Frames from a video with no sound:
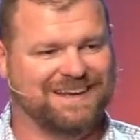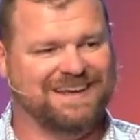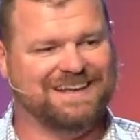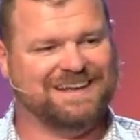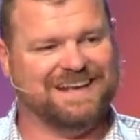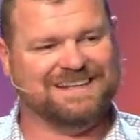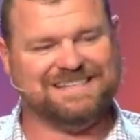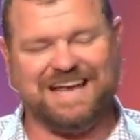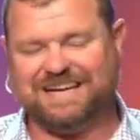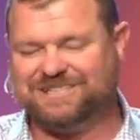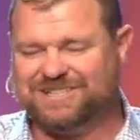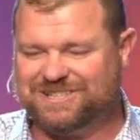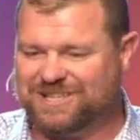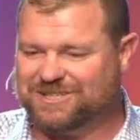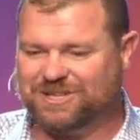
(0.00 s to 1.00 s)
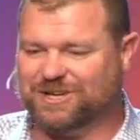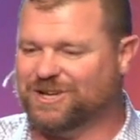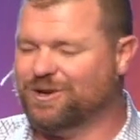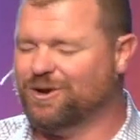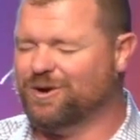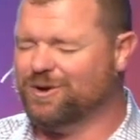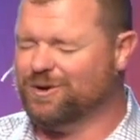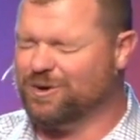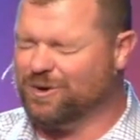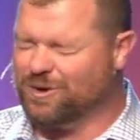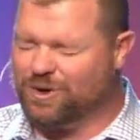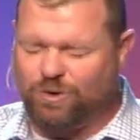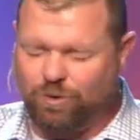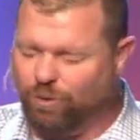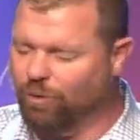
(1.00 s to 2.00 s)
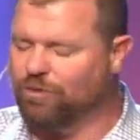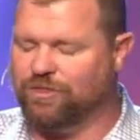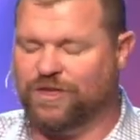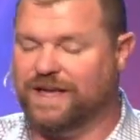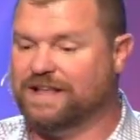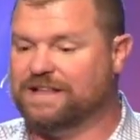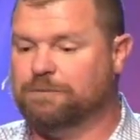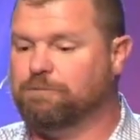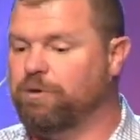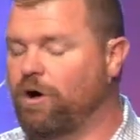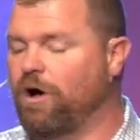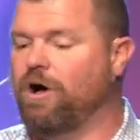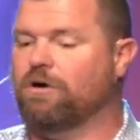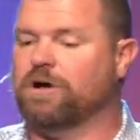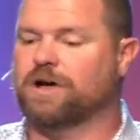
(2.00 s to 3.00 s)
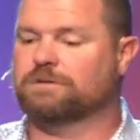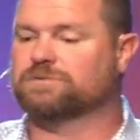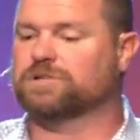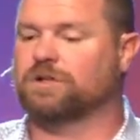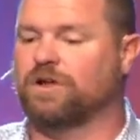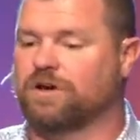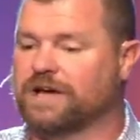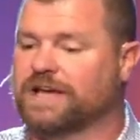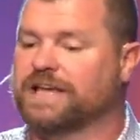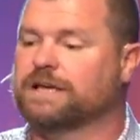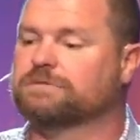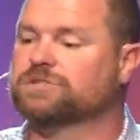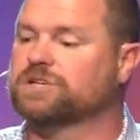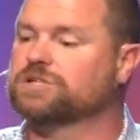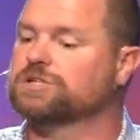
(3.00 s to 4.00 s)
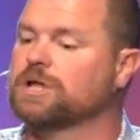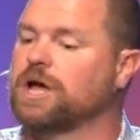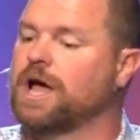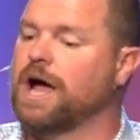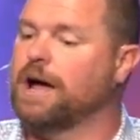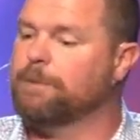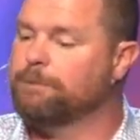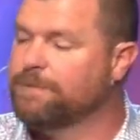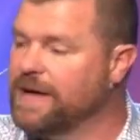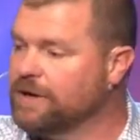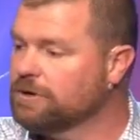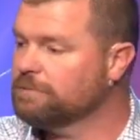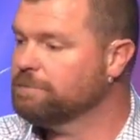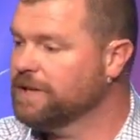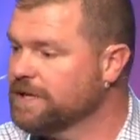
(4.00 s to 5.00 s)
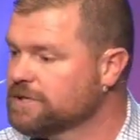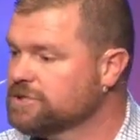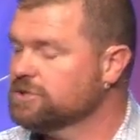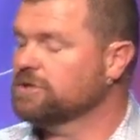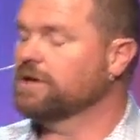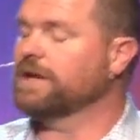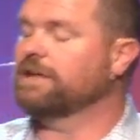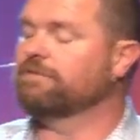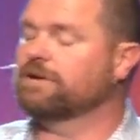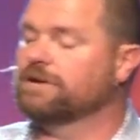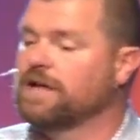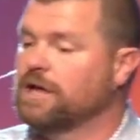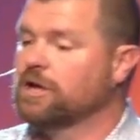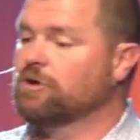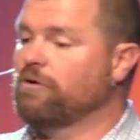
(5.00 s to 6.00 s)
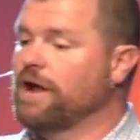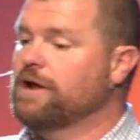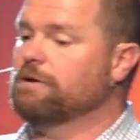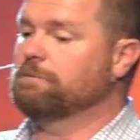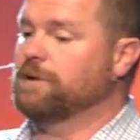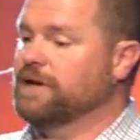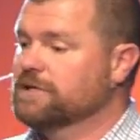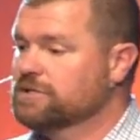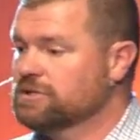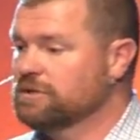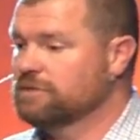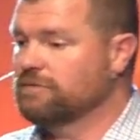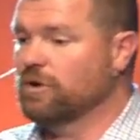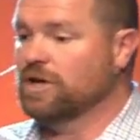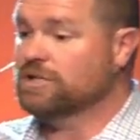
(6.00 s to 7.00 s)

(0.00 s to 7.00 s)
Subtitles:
It's actually such a cool thing that Paul comes along and gives us a better picture, an even greater picture of